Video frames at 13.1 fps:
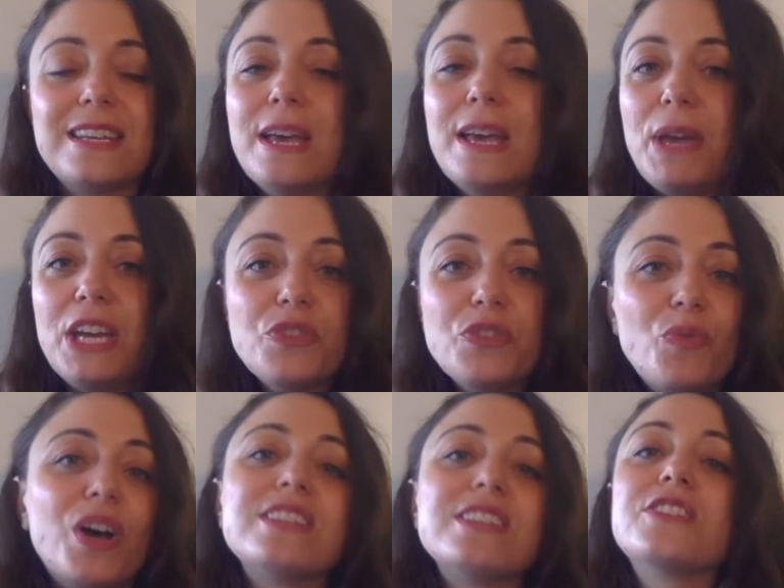Page of
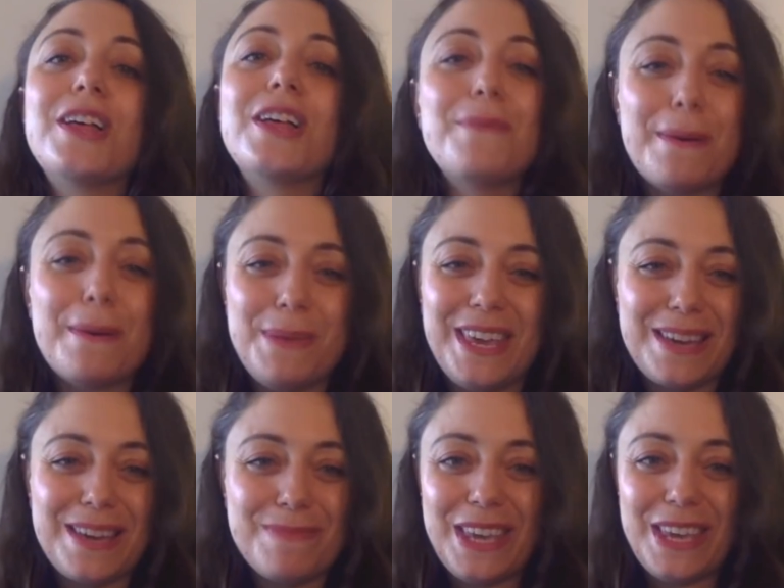Wands is all about being a
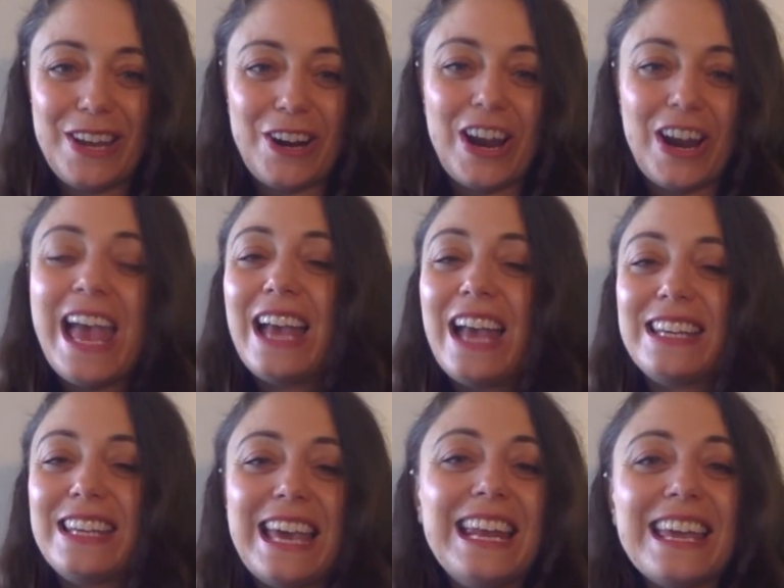beginner and
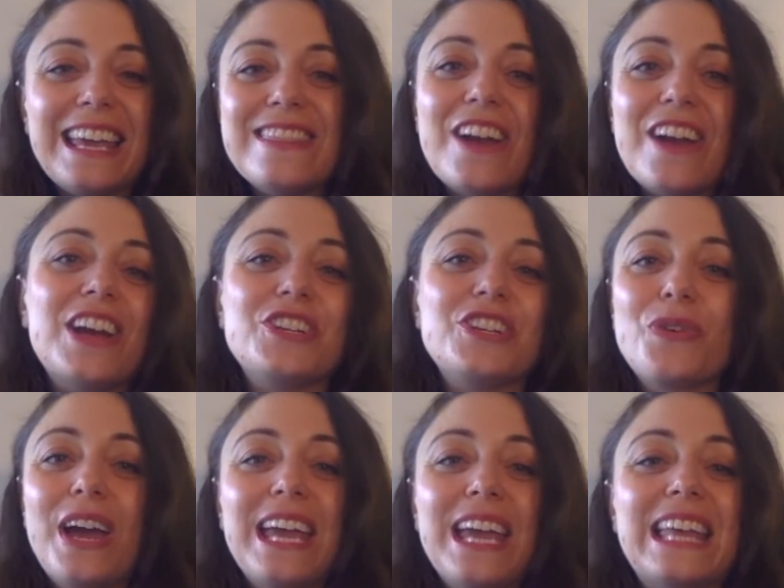getting in there and
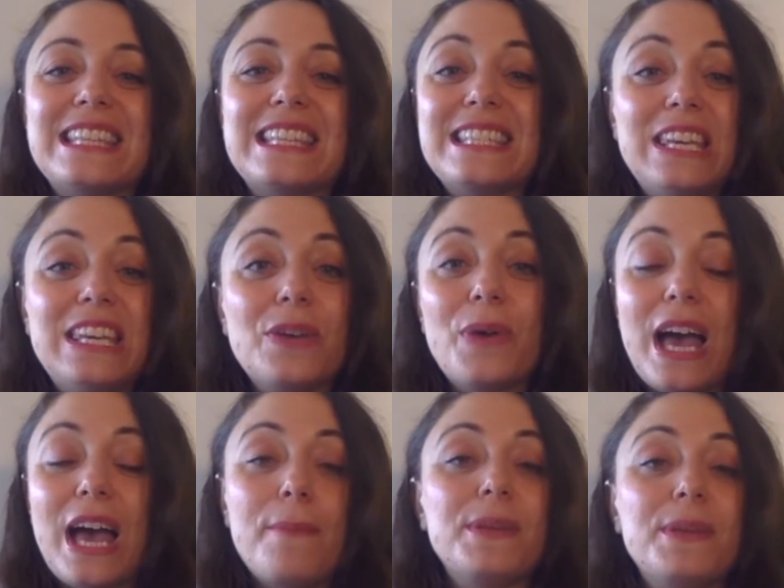trying it and seeing what
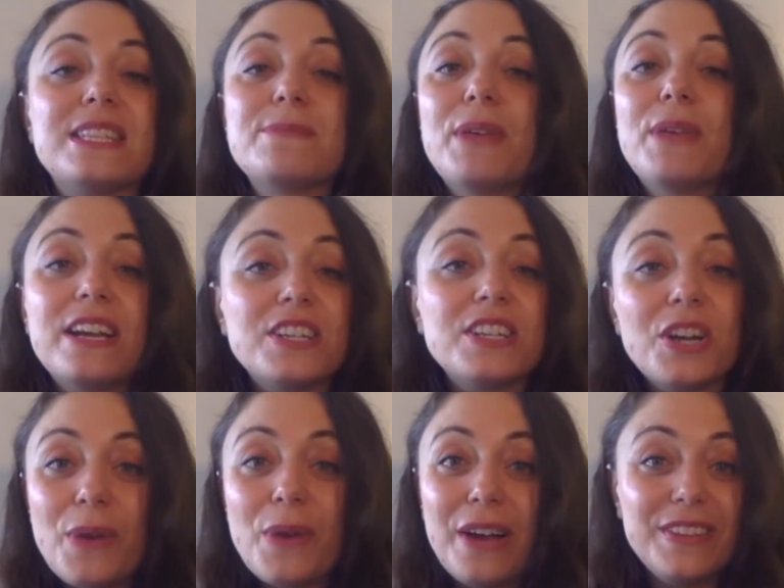happens, splashing
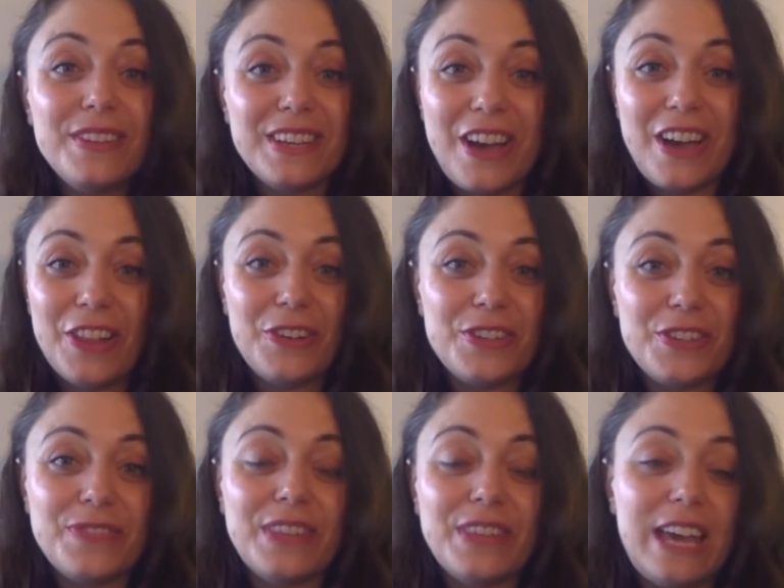around in the colors
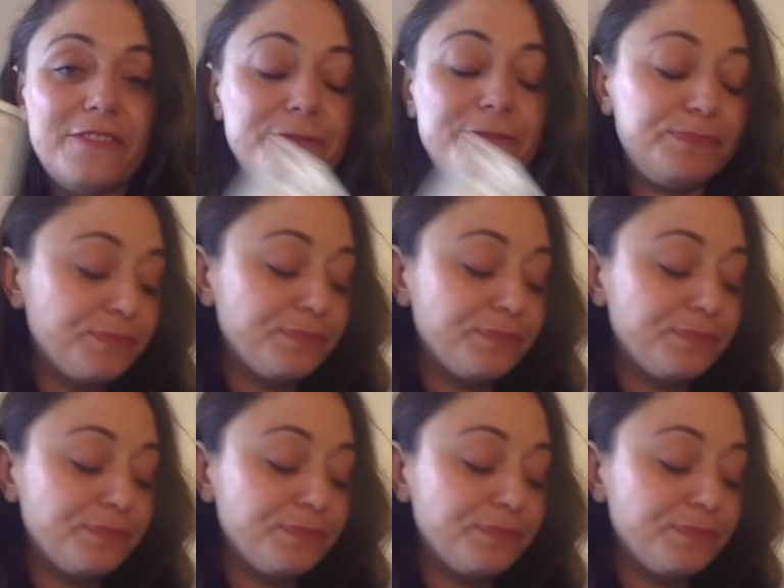of life.